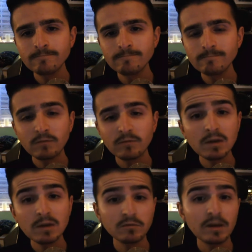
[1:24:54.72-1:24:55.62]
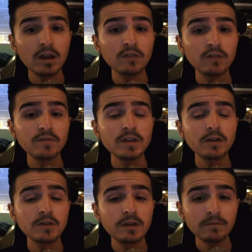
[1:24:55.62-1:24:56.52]
But for me, it was my last video,
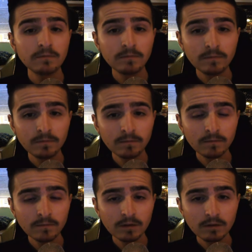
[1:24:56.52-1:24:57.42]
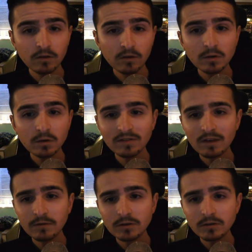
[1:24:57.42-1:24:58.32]
yeah. So 21
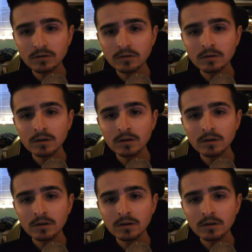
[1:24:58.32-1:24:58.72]
Savage,